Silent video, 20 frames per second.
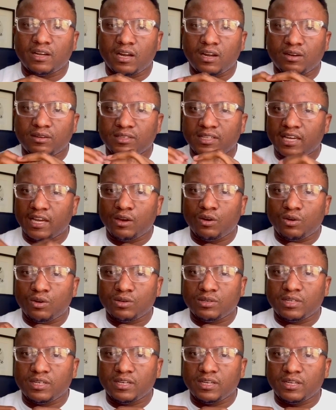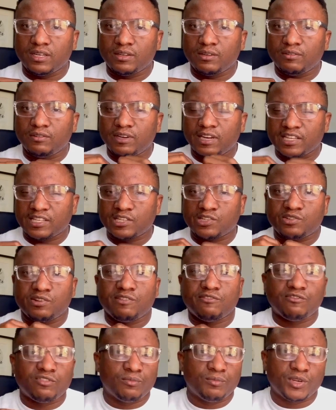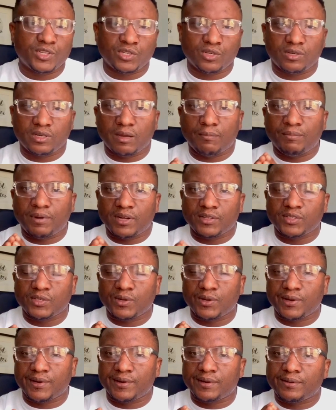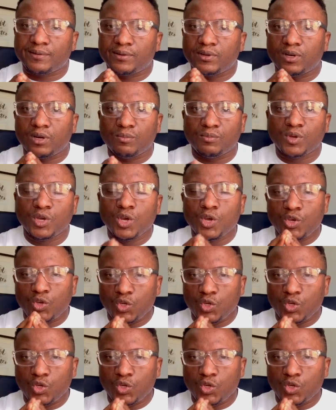get all the necessary information about your curriculum.